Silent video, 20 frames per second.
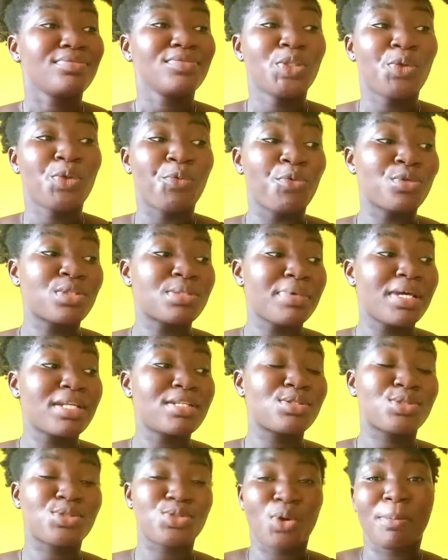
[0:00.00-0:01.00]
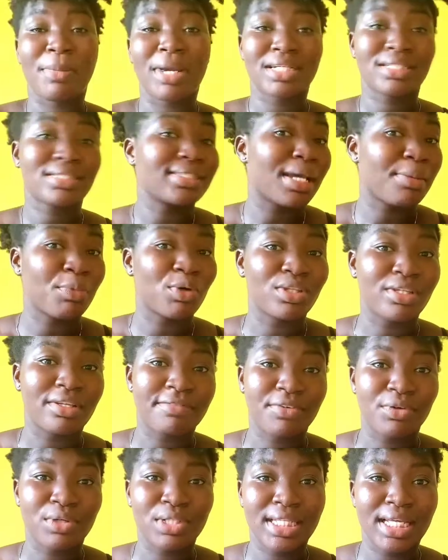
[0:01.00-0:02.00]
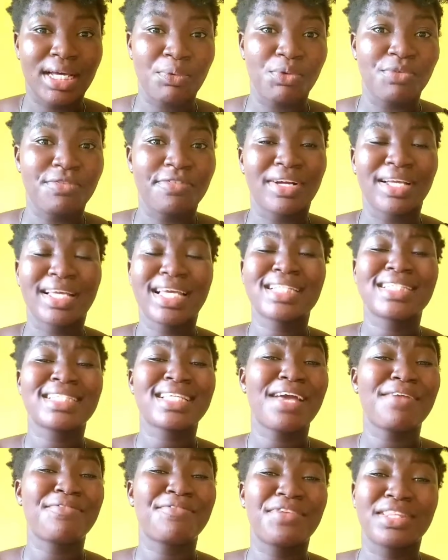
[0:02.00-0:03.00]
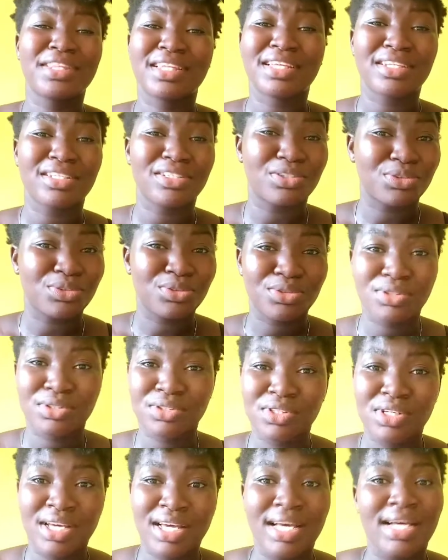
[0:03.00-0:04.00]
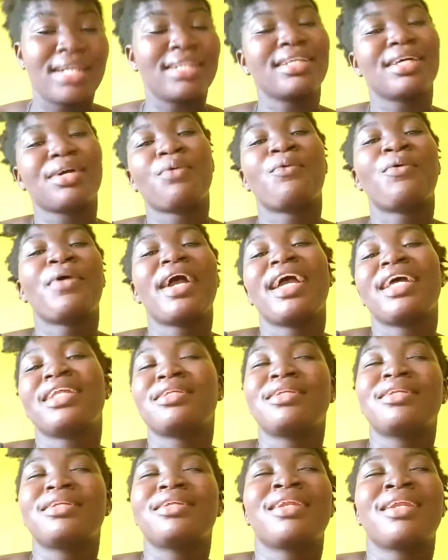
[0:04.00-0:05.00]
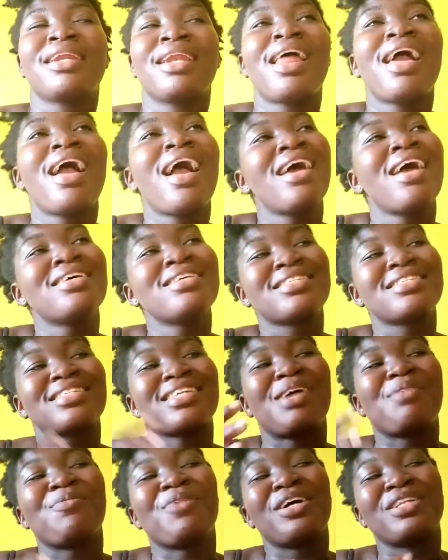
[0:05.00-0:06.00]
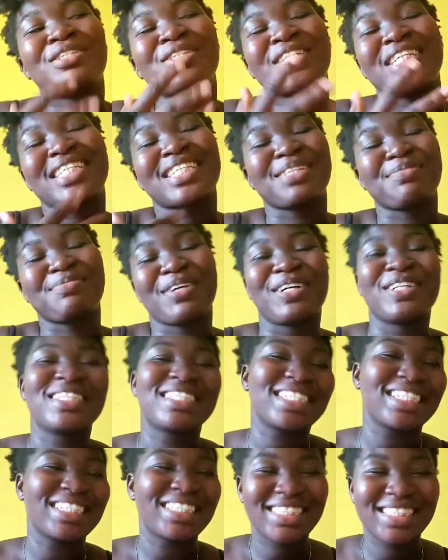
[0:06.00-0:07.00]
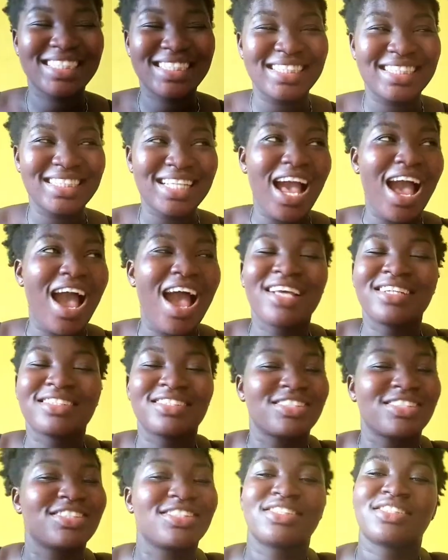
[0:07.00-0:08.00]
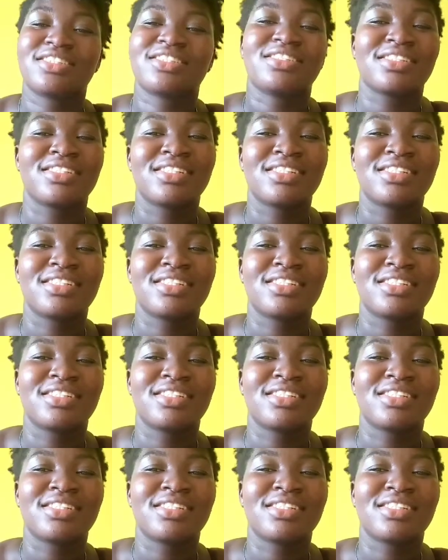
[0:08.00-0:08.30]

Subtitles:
we spend so much time on the phone that we forget everything else. And then when someone talks about it, gosh,